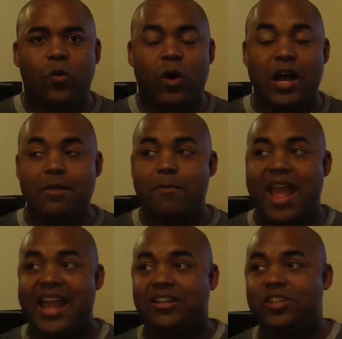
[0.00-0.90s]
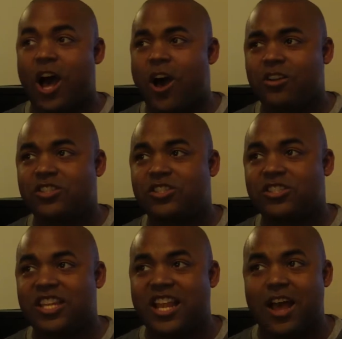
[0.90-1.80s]
One man talks,
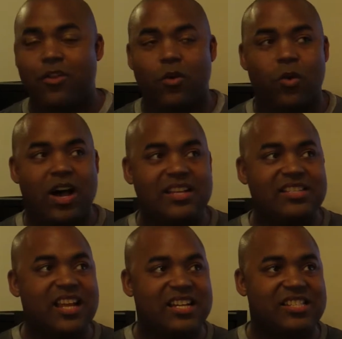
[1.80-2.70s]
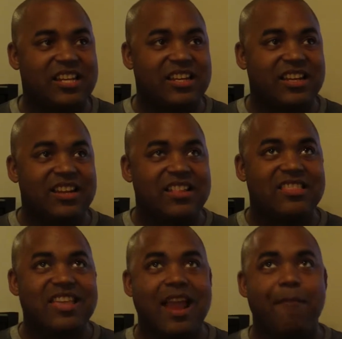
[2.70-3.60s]
the other one doesn't.
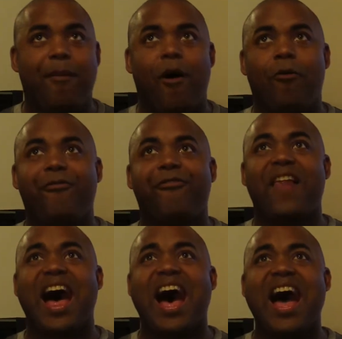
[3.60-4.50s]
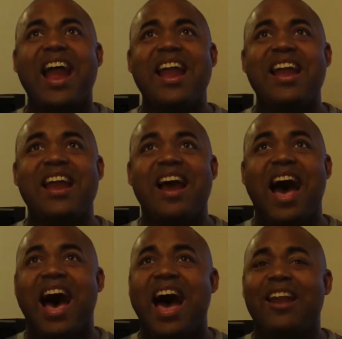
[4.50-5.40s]
They both fly.
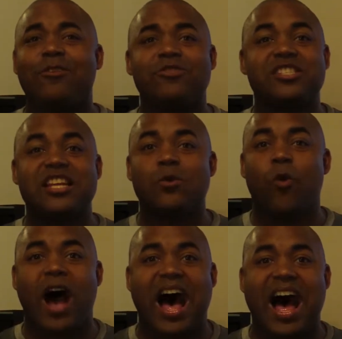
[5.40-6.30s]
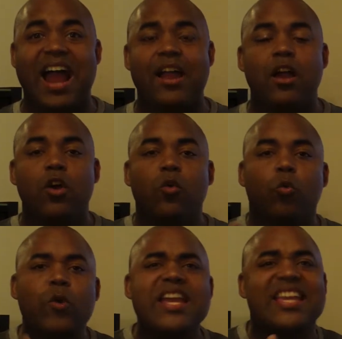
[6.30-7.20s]
I don't see why
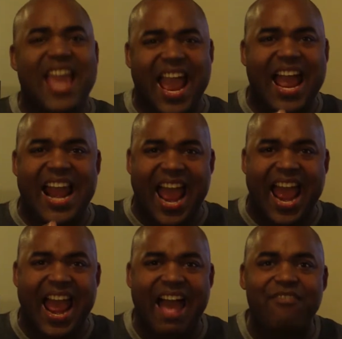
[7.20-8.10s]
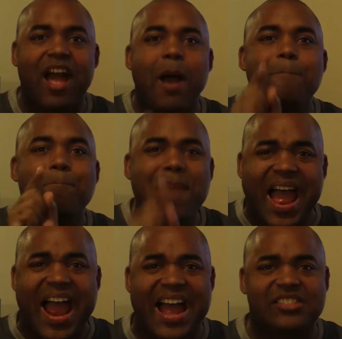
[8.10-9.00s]
we can't have
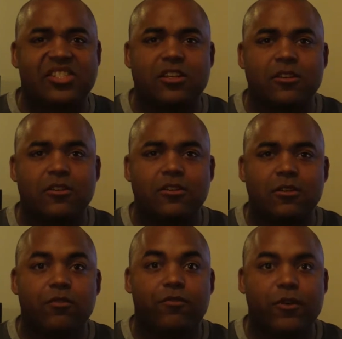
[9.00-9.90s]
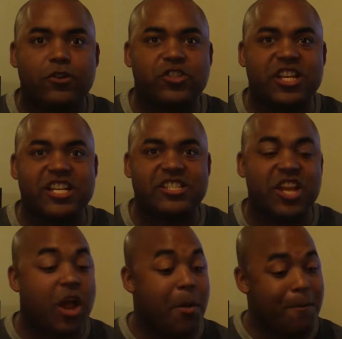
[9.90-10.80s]
mask versus
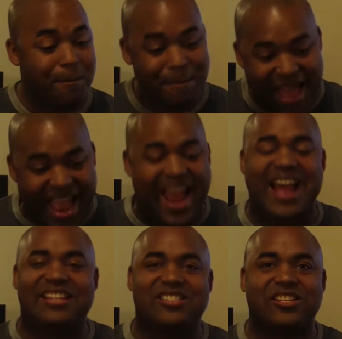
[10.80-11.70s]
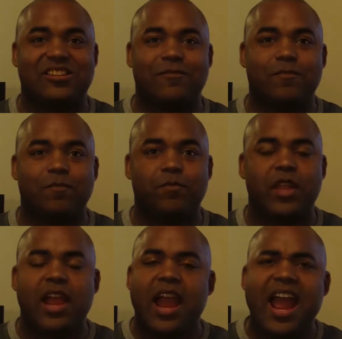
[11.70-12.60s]
mask.
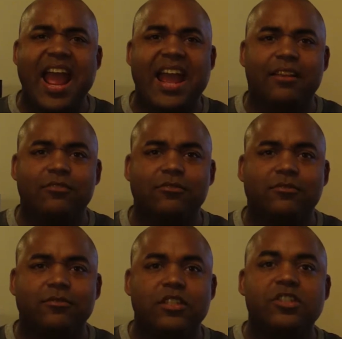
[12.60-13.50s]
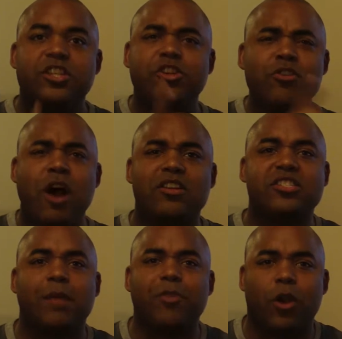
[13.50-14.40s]
Hey, did you notice
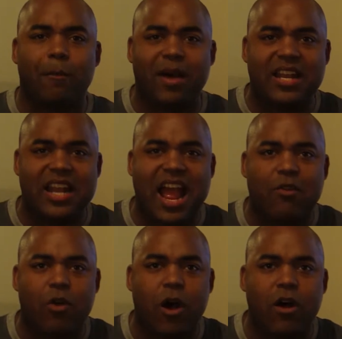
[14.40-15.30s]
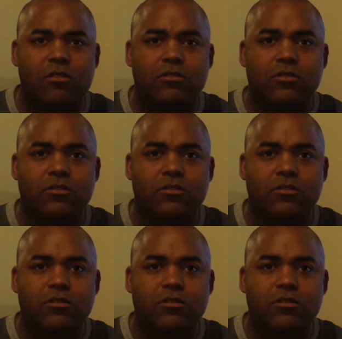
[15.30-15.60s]
something on Monday Night Raw?